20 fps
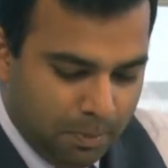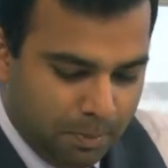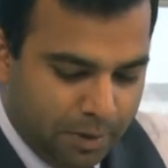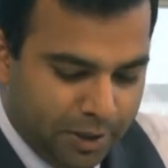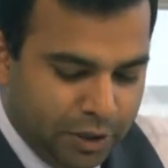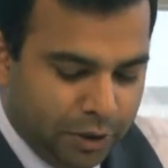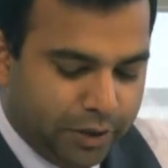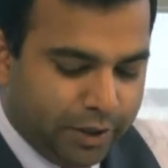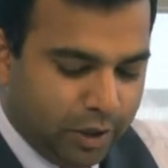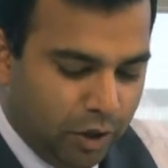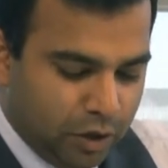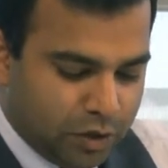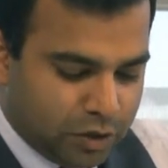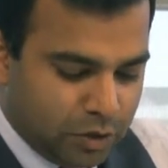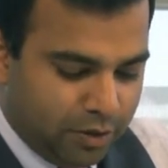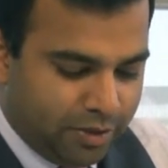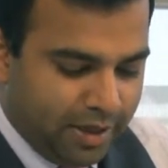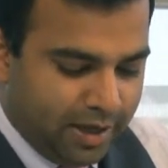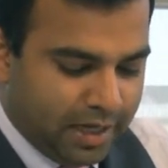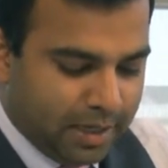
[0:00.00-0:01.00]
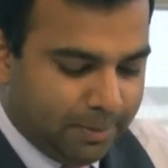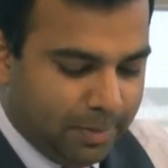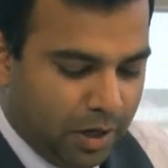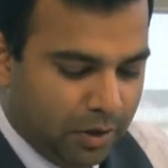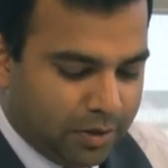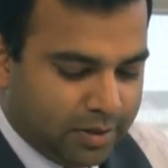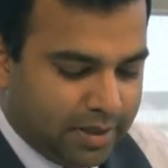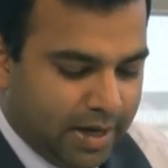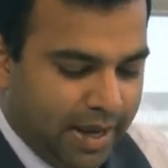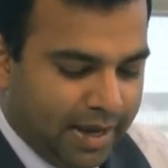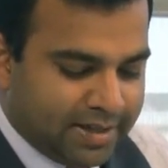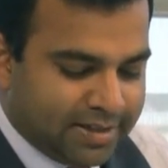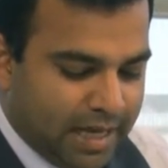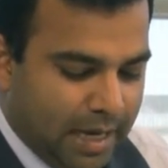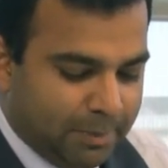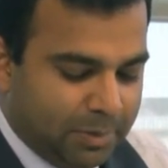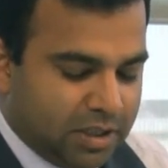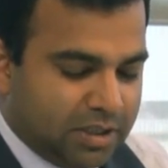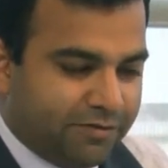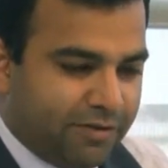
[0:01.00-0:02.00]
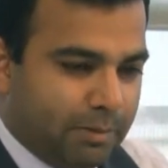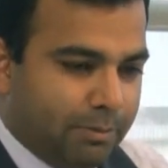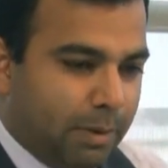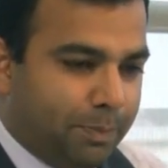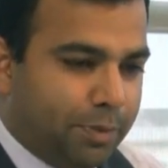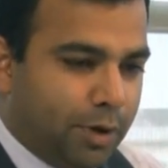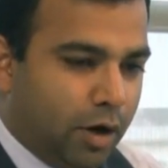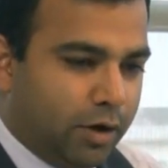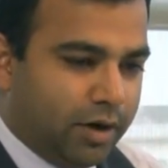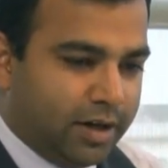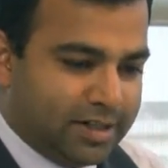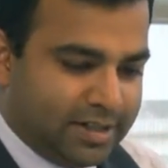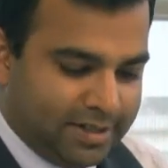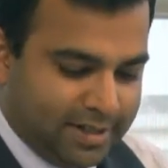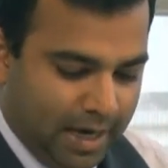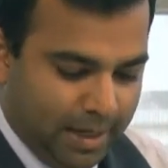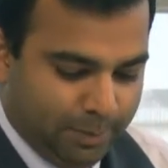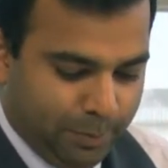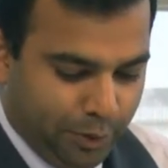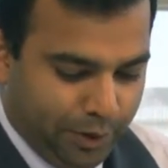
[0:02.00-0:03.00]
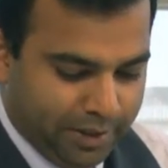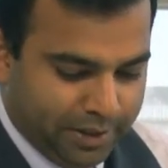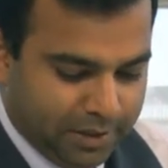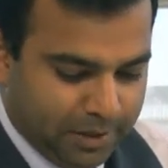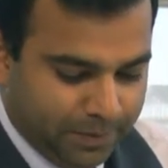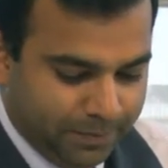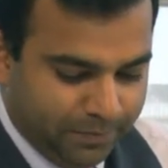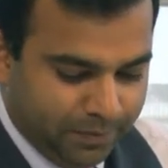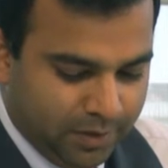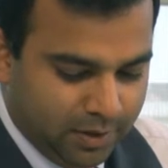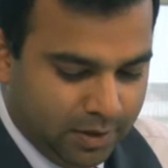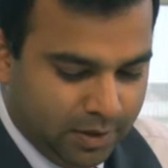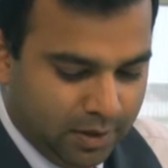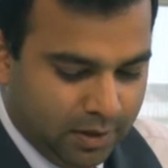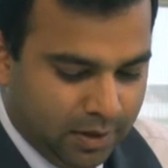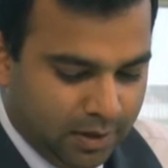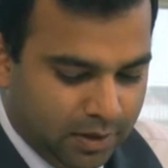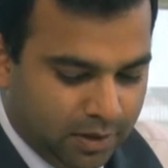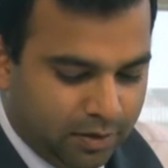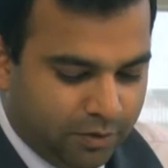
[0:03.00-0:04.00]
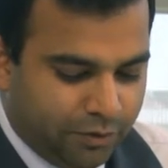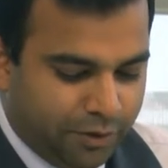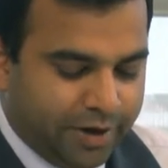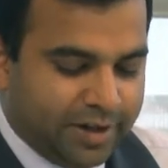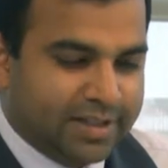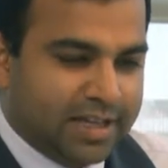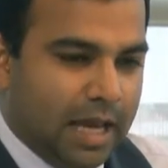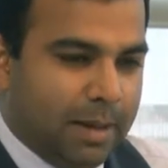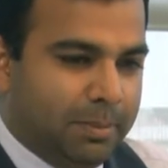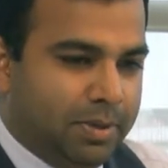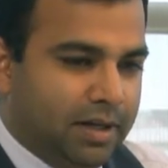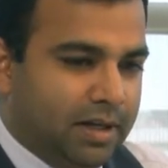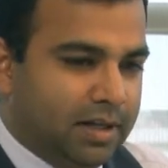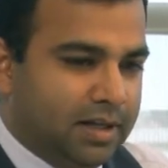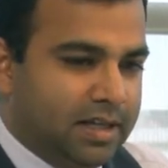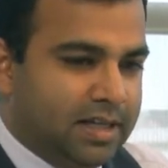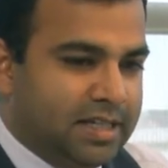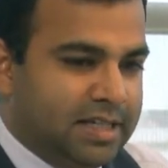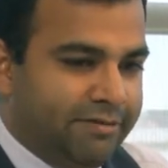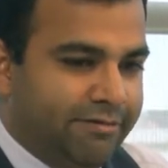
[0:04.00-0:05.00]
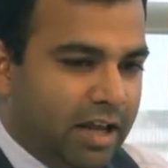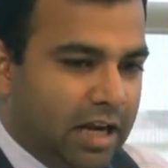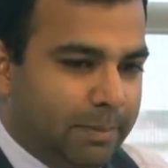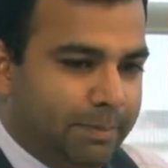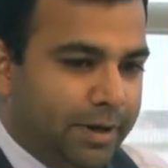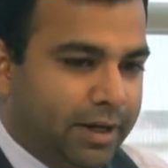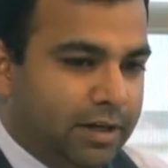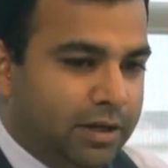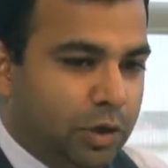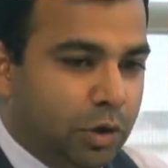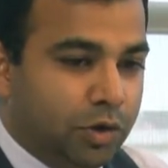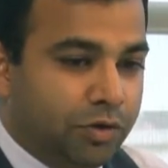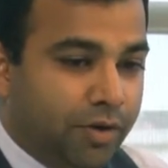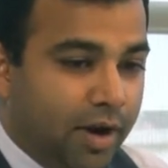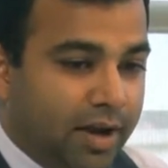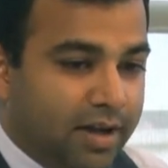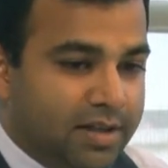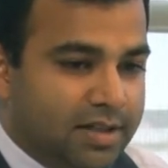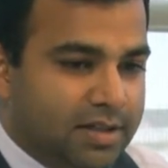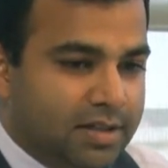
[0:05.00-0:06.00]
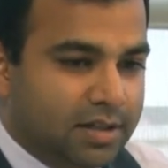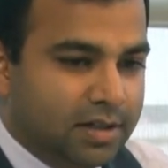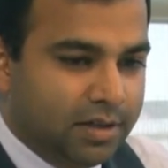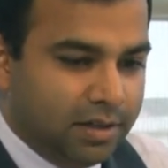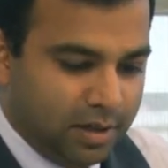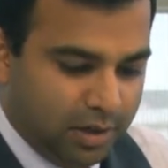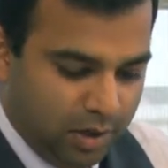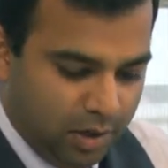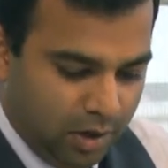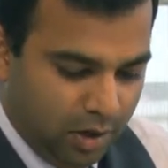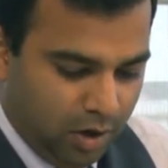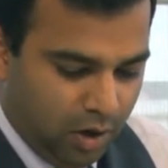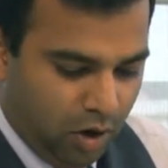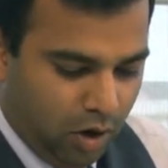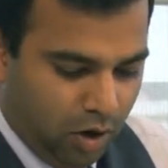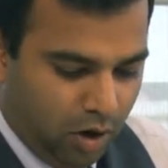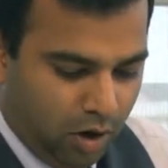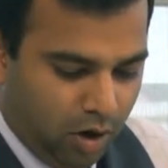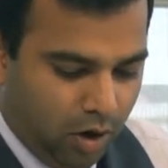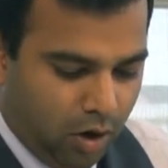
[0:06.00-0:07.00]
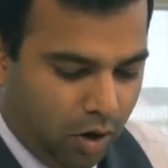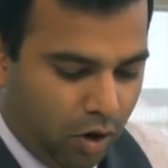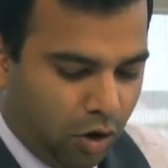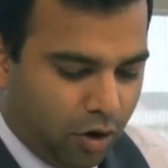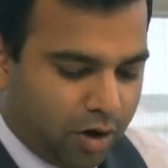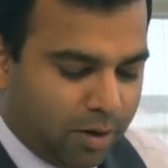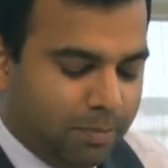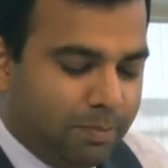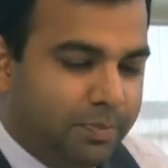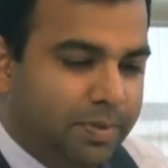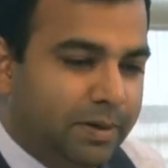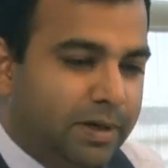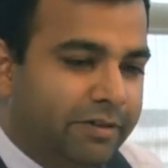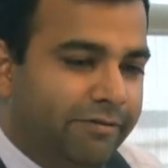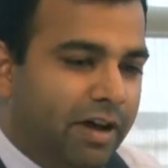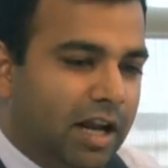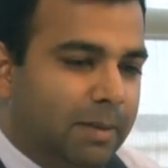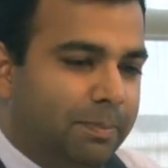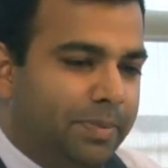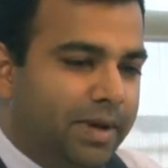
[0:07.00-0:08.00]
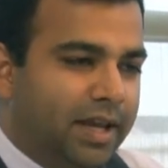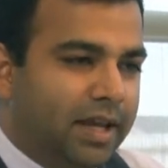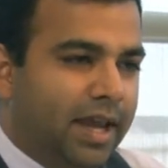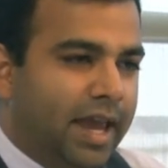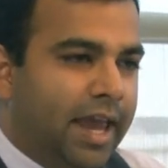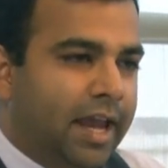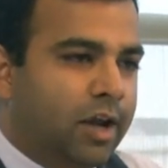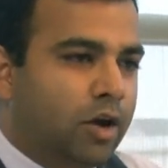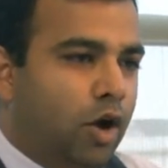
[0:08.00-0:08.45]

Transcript: But you can also think about examples from a product standpoint. For example, developing new drugs, or developing a